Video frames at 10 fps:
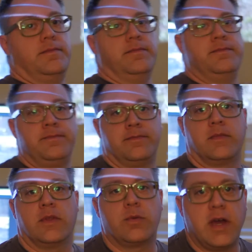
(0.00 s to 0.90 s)

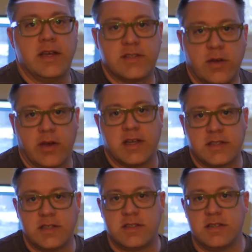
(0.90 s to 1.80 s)
Okay, so I guess
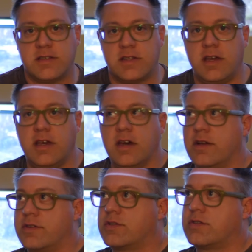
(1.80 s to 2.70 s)
this is
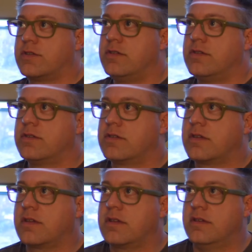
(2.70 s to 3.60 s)
the
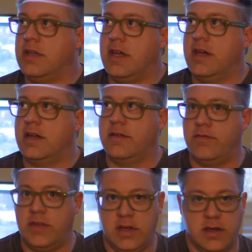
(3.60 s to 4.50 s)
end
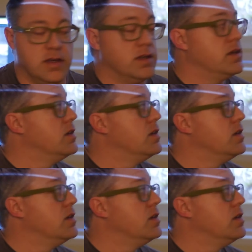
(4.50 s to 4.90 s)
of the